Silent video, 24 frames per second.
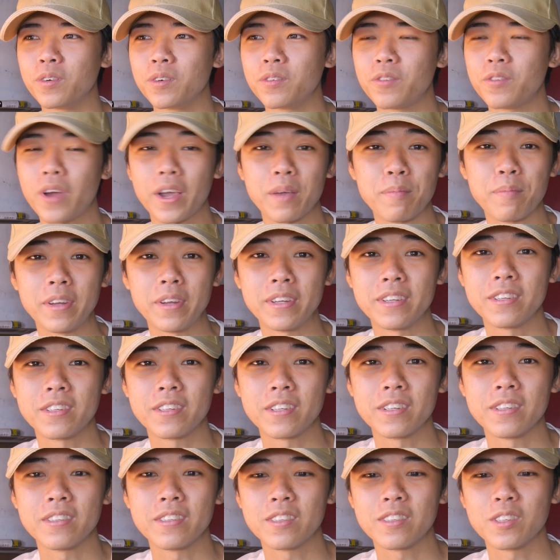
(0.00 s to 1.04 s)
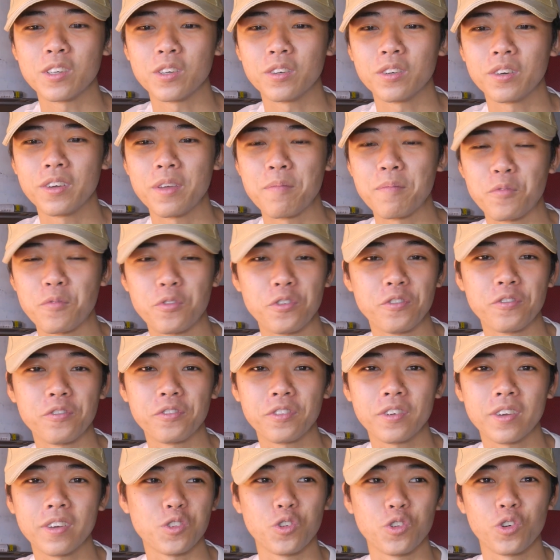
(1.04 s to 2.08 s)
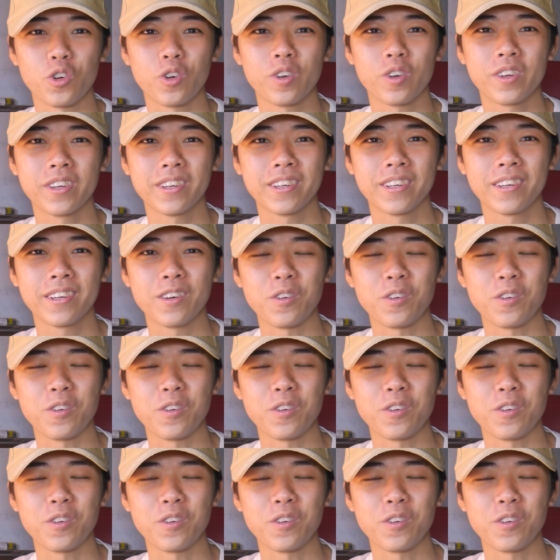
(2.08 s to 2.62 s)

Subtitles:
recommendations to improve your